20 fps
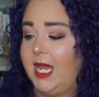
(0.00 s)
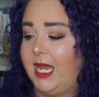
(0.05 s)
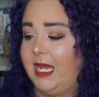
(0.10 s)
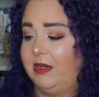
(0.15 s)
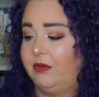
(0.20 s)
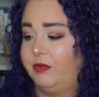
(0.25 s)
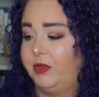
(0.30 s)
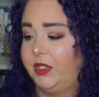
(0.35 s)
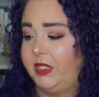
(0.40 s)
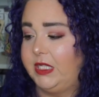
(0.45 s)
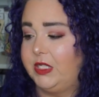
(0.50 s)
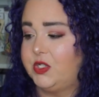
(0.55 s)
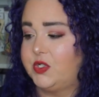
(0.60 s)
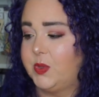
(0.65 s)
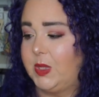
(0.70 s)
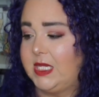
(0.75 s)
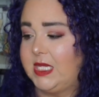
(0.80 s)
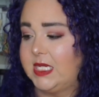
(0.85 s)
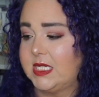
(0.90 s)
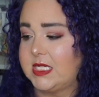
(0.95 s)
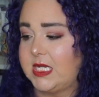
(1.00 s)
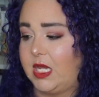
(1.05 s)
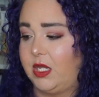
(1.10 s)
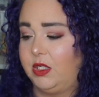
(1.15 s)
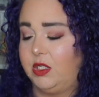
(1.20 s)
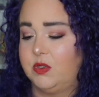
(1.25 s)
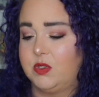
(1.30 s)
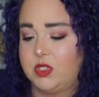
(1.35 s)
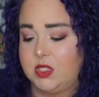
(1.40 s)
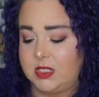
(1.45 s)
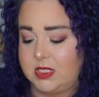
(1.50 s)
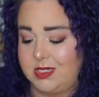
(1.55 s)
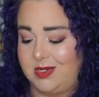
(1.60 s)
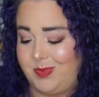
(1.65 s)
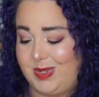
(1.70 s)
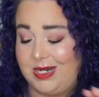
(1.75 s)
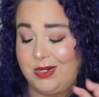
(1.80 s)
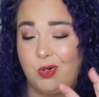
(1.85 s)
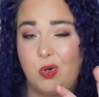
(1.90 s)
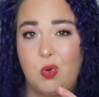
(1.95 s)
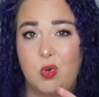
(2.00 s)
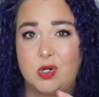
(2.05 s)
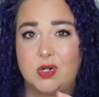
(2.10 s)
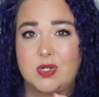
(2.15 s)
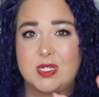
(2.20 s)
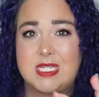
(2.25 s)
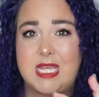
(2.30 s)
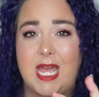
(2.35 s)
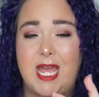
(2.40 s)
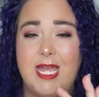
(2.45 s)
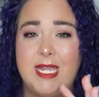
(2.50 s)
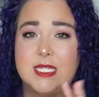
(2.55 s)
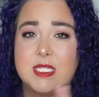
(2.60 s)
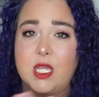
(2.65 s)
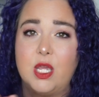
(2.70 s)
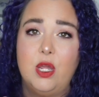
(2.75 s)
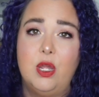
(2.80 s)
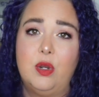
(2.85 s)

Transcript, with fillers: I really enjoy this. I'll use just about a quarter size,